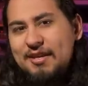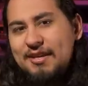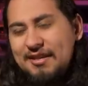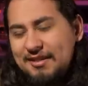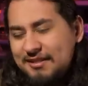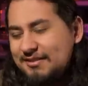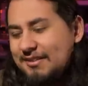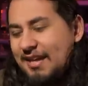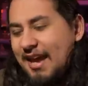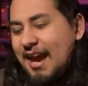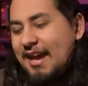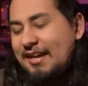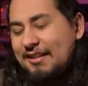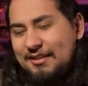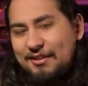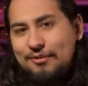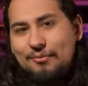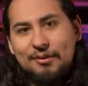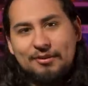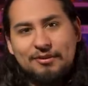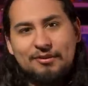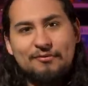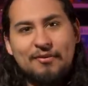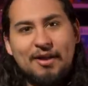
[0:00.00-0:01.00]
exactly
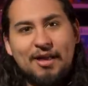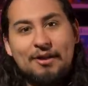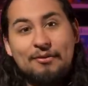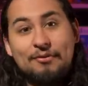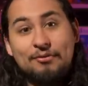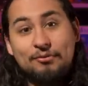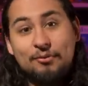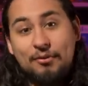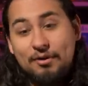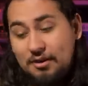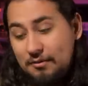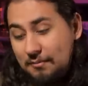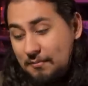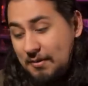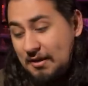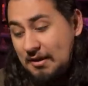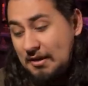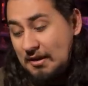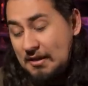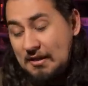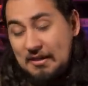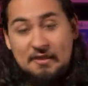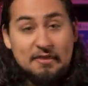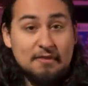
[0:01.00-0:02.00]
what the value is going to
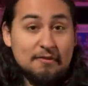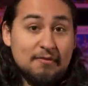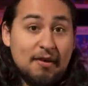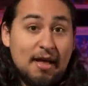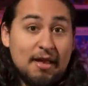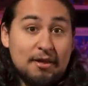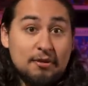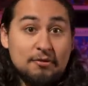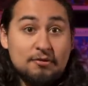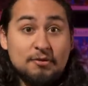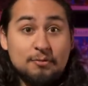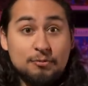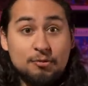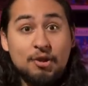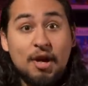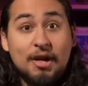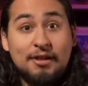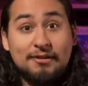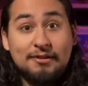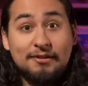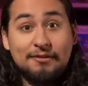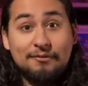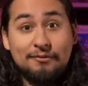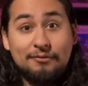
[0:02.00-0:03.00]
be, and the value is
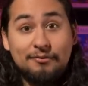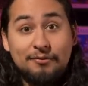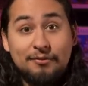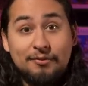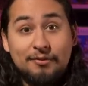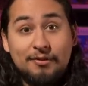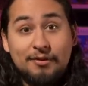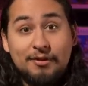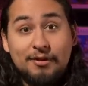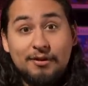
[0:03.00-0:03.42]
subjective.